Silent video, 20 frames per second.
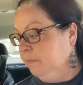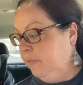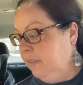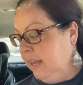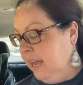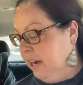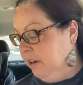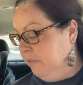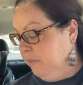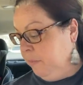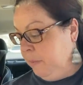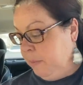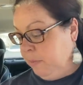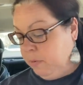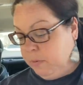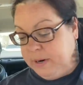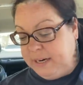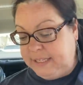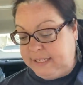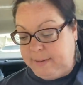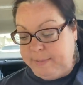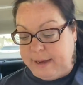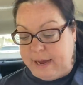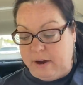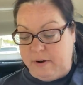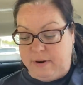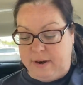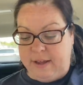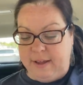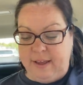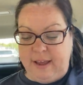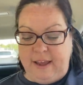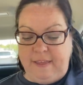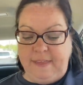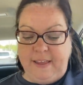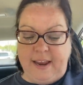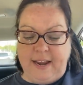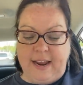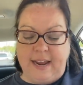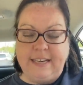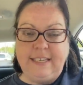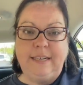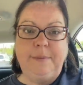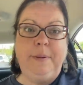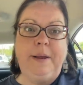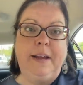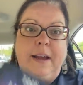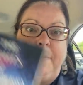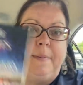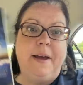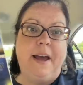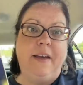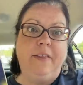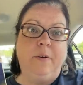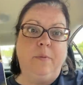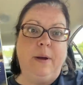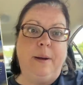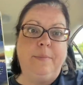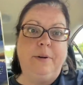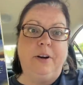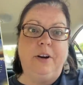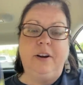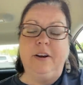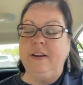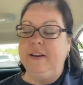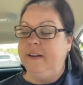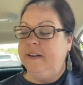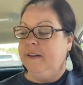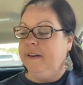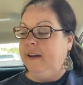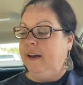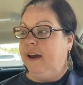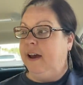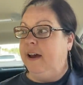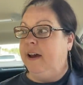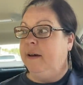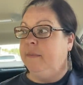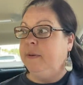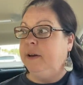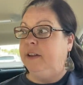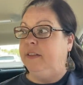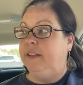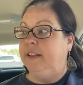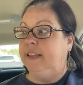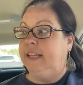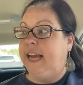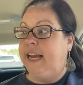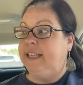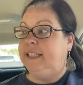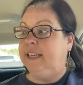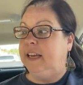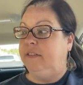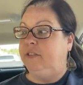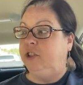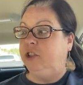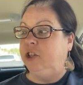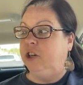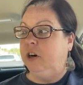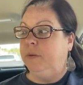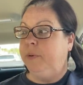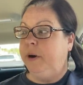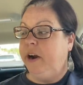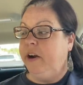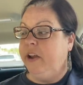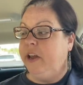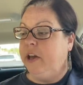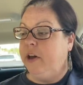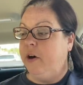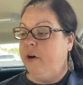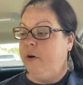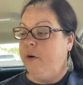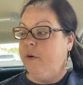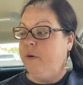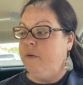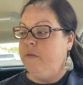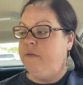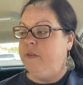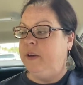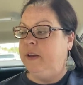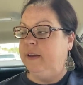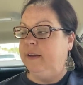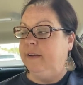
I don't remember what it's about. And then I did pick up a Heather Weber, The Lights of Sugarberry Cove,